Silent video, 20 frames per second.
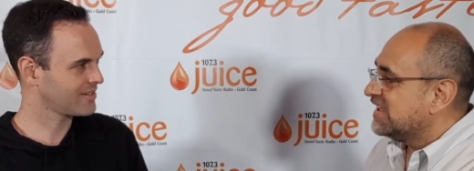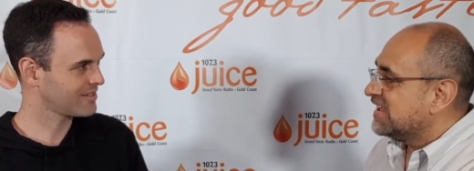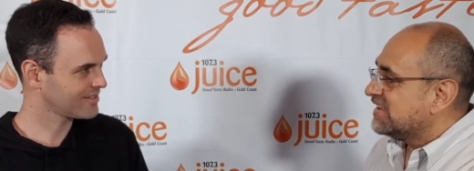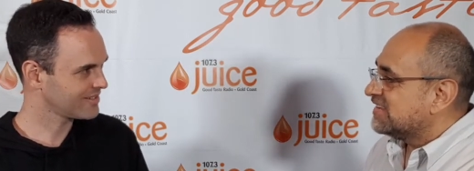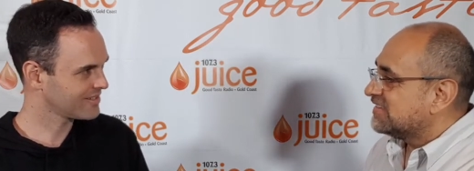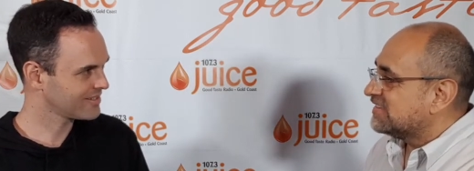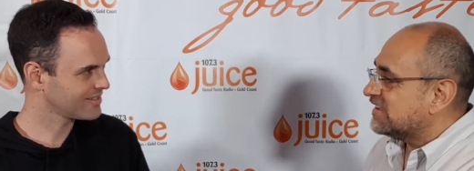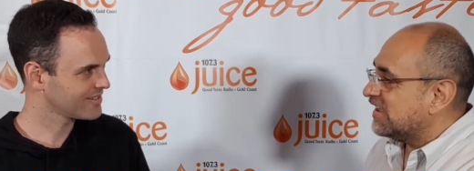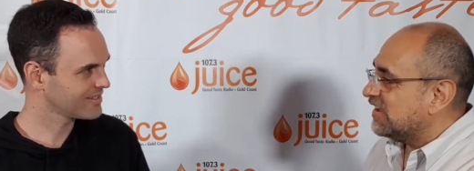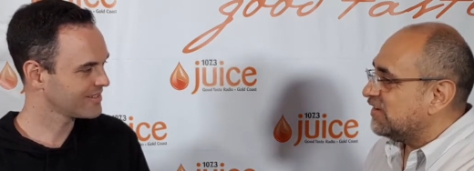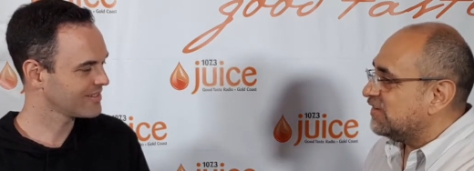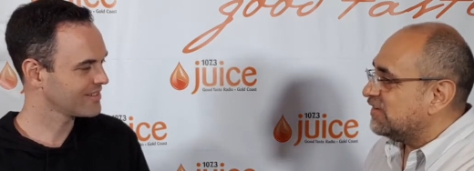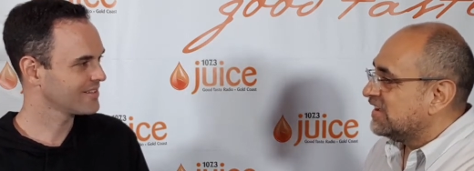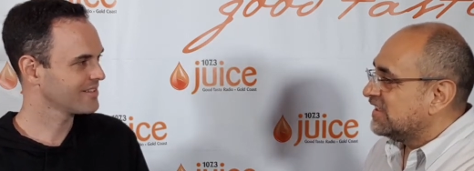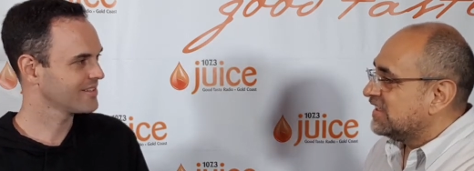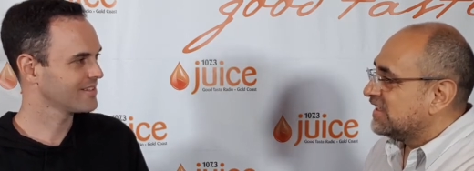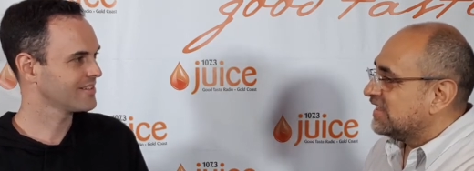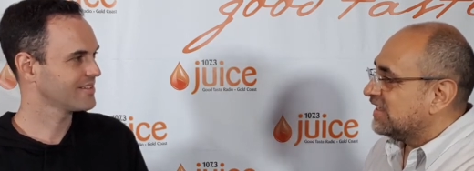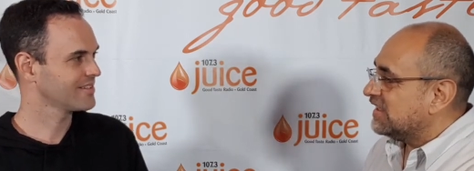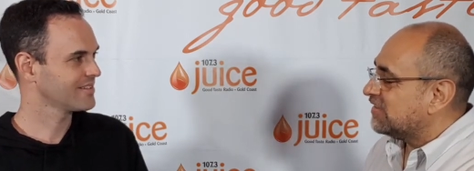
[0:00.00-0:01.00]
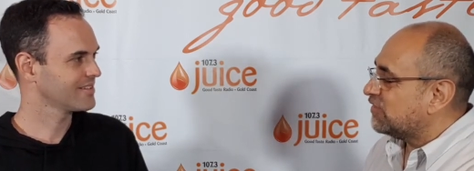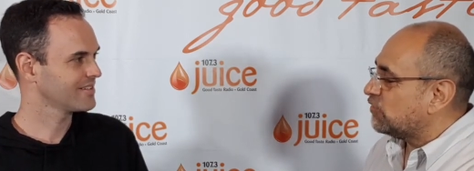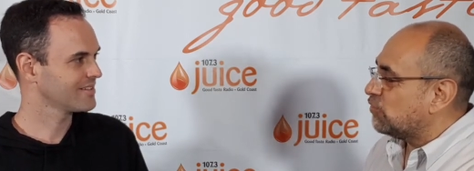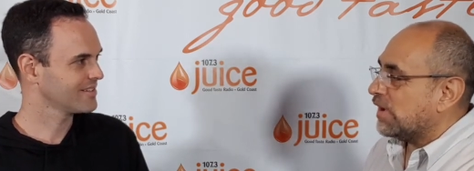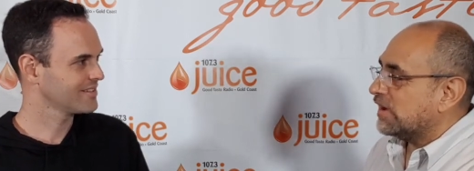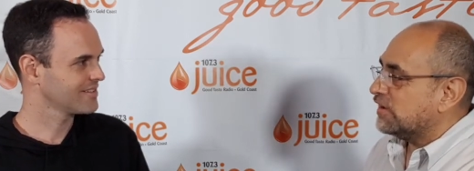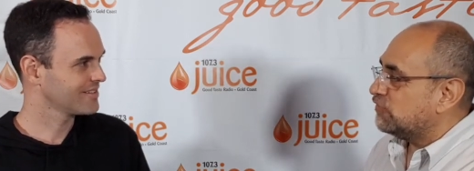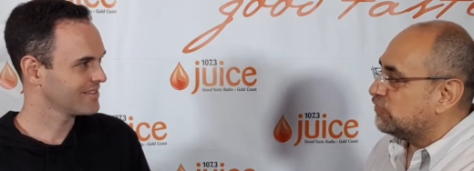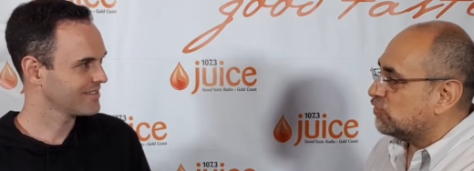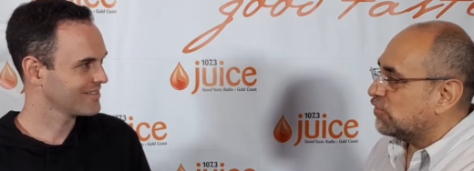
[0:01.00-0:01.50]
Speaker 1: So it's
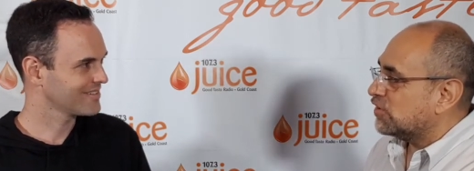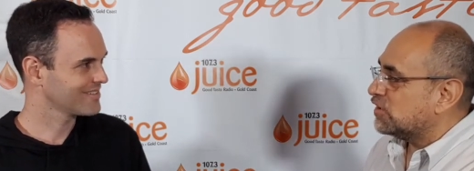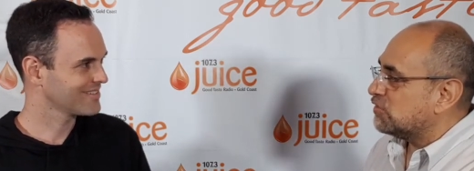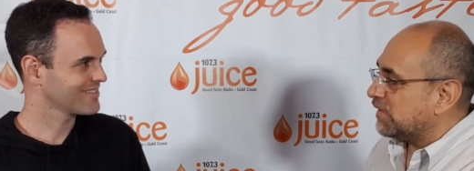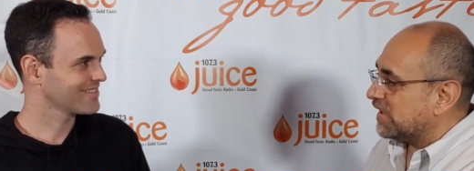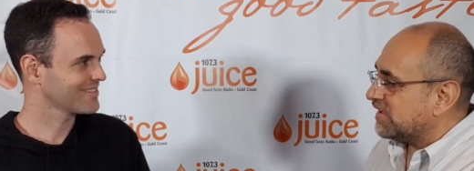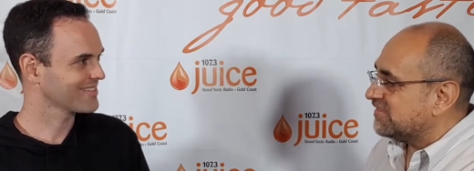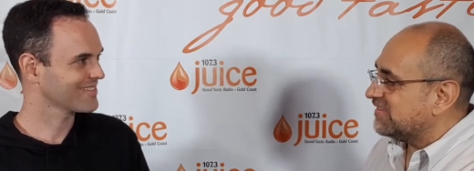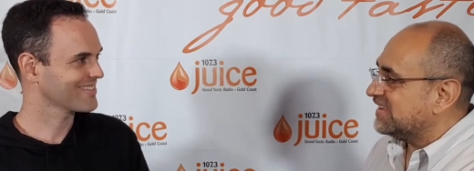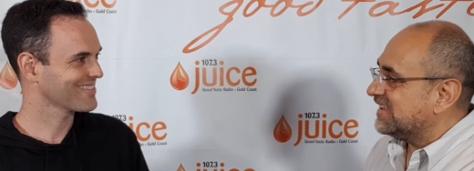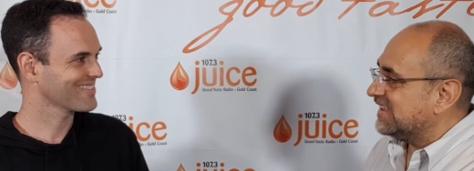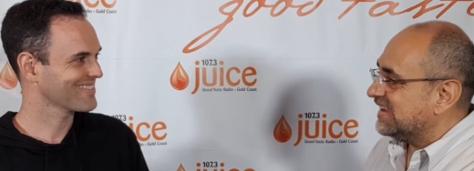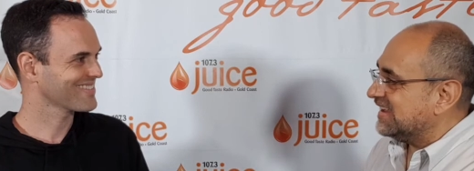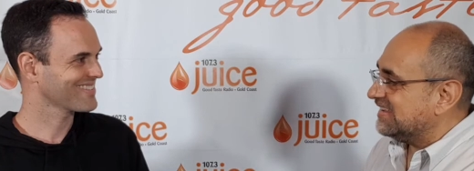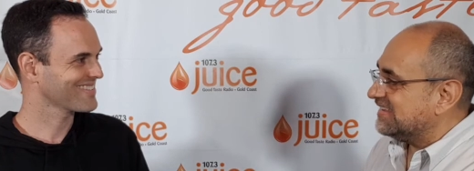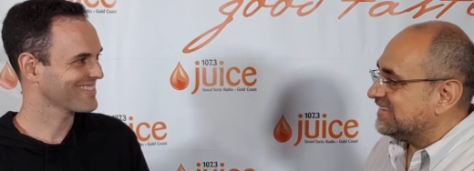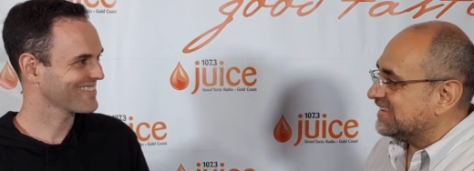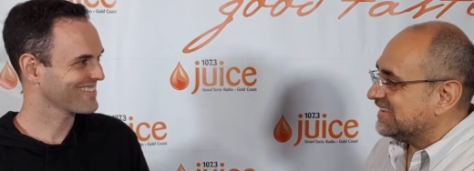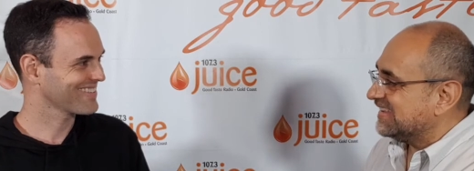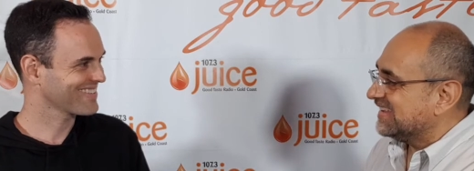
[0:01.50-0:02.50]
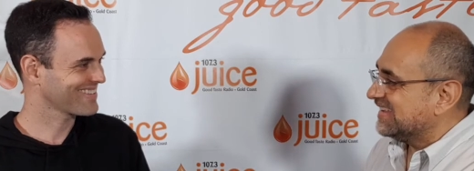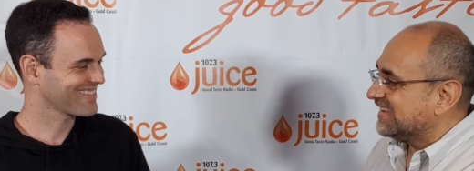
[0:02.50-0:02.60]
wonderful. What a blessing it is.